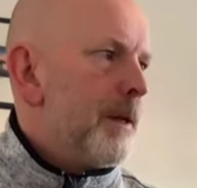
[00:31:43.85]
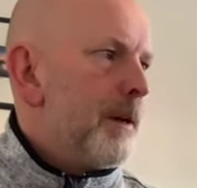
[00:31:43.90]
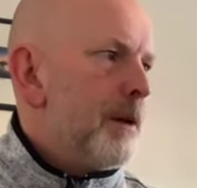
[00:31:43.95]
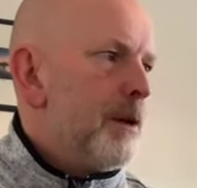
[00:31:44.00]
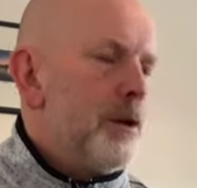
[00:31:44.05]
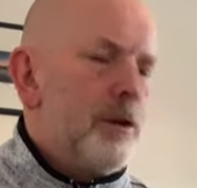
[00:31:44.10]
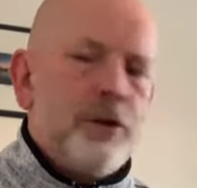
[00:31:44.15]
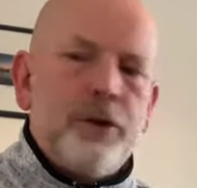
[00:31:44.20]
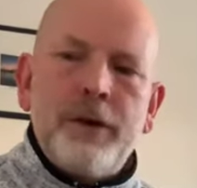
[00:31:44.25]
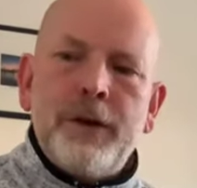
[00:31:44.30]

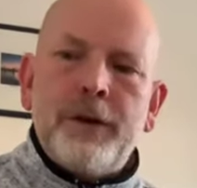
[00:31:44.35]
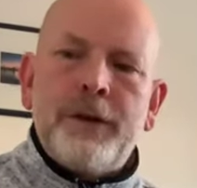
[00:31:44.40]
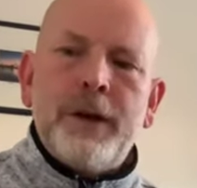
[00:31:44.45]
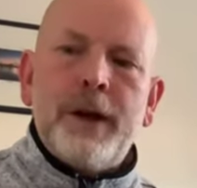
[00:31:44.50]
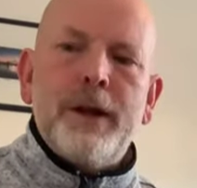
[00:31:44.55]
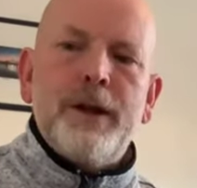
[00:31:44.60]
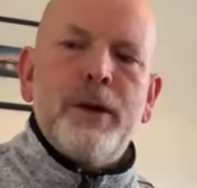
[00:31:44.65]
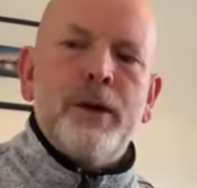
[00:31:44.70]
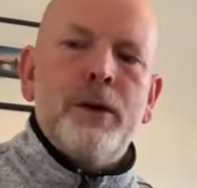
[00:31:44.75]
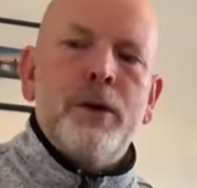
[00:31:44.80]
You know, so you
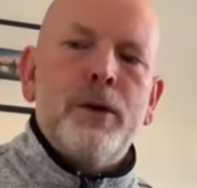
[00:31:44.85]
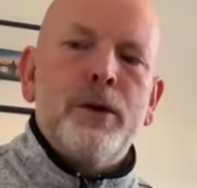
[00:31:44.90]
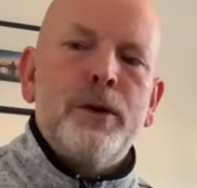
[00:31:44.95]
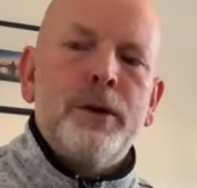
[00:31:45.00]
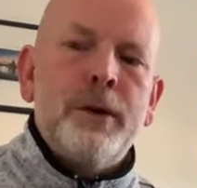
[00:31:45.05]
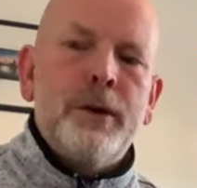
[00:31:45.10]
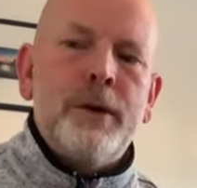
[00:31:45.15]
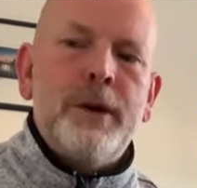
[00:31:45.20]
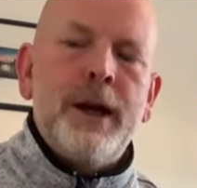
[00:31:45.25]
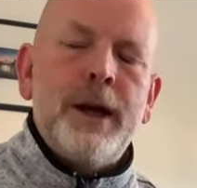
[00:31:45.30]
set the
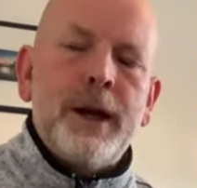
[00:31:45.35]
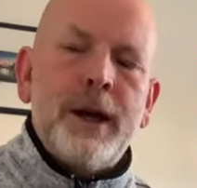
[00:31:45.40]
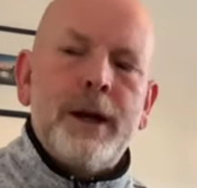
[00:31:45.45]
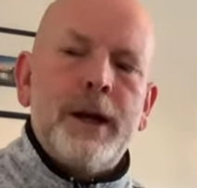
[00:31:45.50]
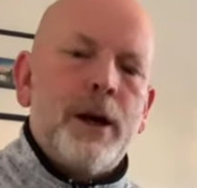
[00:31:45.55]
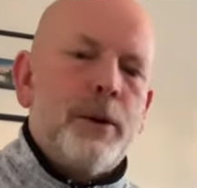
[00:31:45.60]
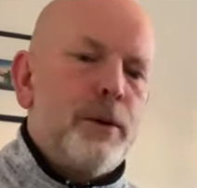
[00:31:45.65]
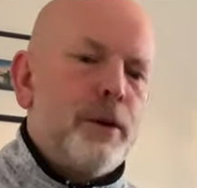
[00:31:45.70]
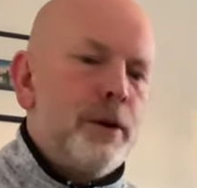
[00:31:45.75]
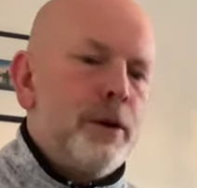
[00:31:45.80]
goal to take
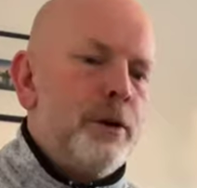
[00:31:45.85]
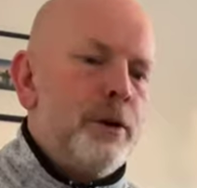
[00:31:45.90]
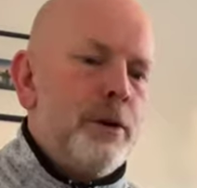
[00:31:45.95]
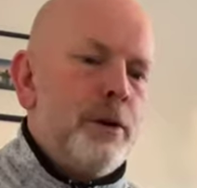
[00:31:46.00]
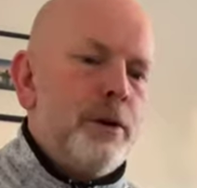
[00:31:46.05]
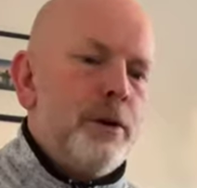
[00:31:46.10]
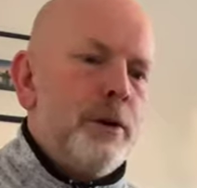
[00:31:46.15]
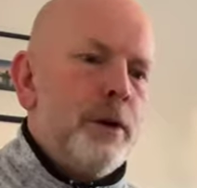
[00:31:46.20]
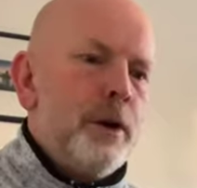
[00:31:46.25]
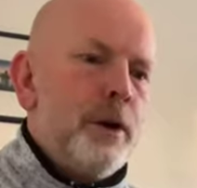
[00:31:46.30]
an hour to
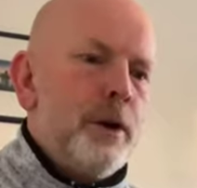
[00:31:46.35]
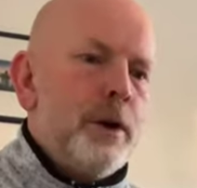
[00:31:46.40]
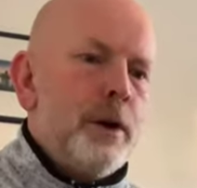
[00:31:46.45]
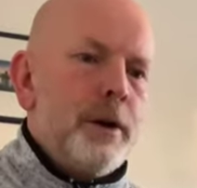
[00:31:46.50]
do